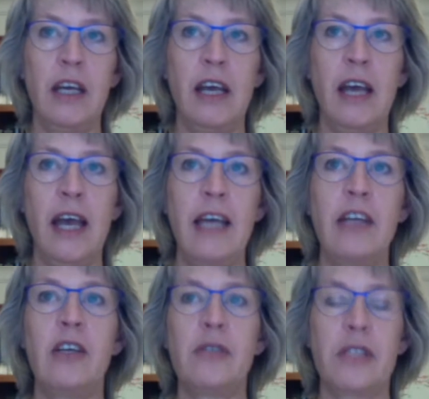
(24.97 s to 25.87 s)
And
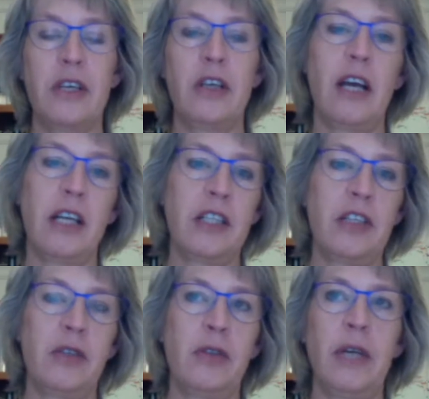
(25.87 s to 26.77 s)
I'd also like
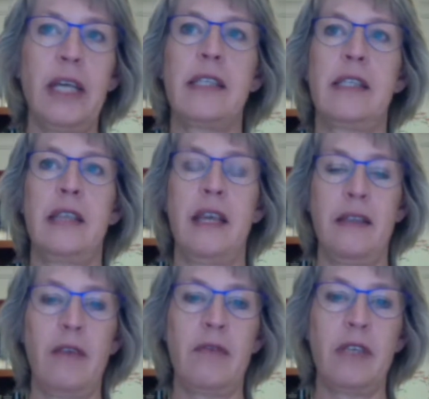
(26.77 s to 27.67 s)
to extend
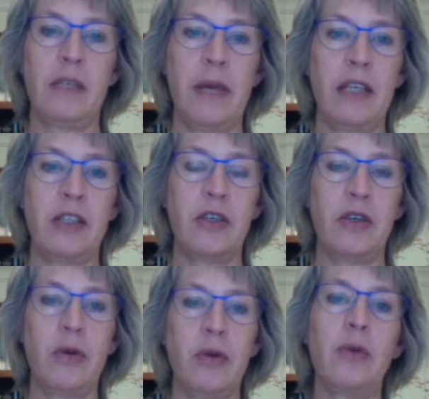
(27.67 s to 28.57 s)
that respect
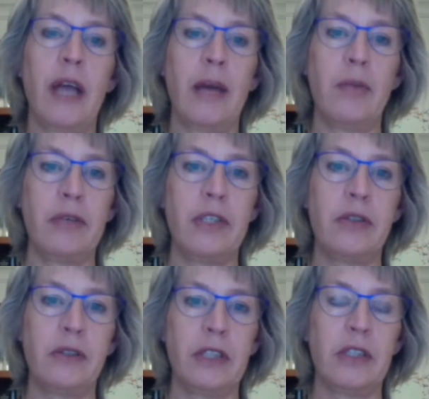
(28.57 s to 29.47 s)
to all
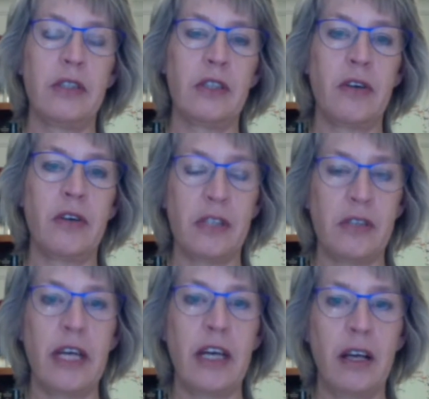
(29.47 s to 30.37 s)
Aboriginal and Torres
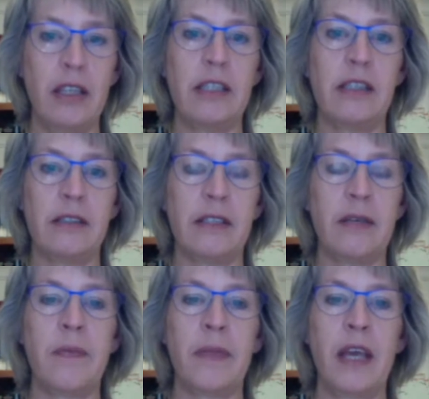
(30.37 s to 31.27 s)
Strait Islanders.
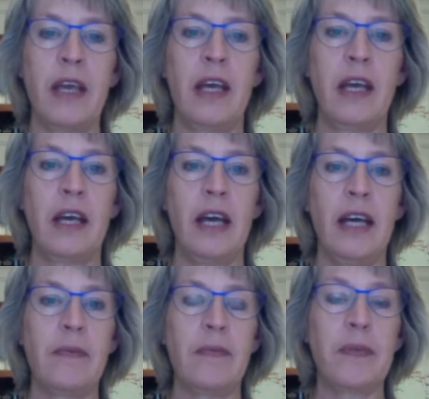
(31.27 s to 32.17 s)

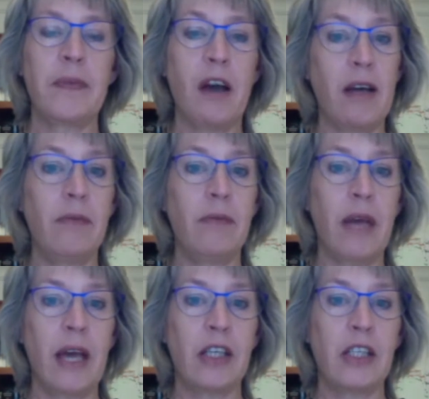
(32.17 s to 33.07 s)
I'm
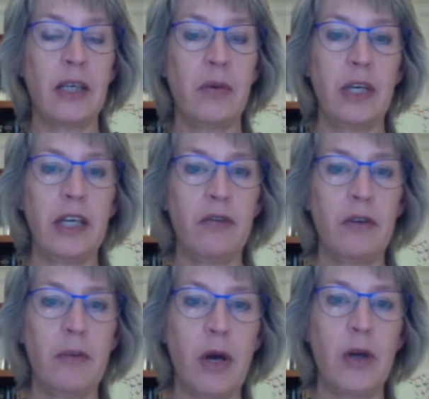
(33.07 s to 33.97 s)
actually working
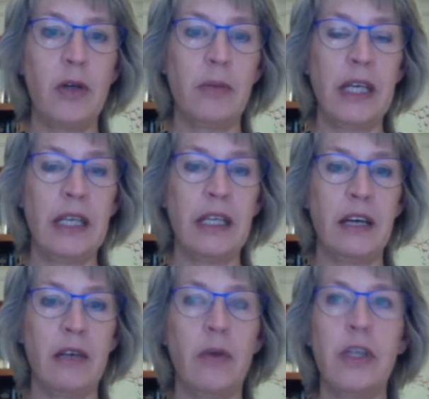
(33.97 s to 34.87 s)
from home in
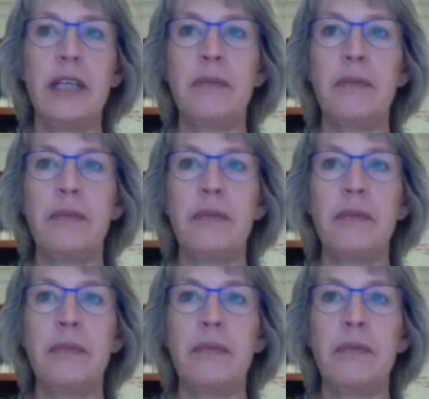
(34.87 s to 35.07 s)
Lana Holien,